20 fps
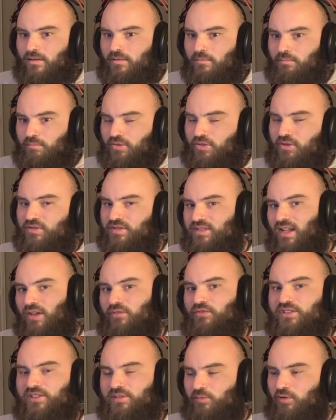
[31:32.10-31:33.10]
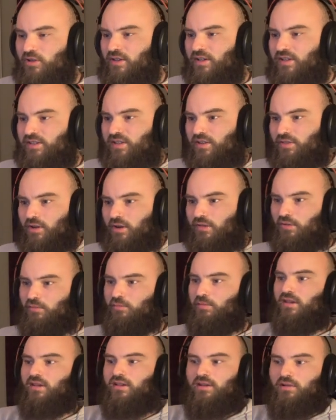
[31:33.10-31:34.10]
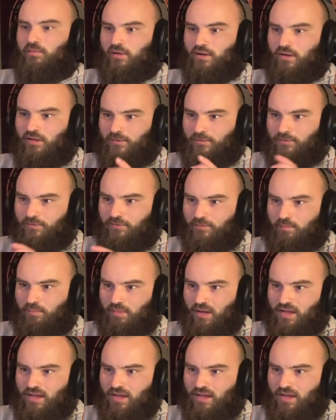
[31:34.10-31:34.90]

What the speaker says: But there's definitely some clicks in there that we could get rid of by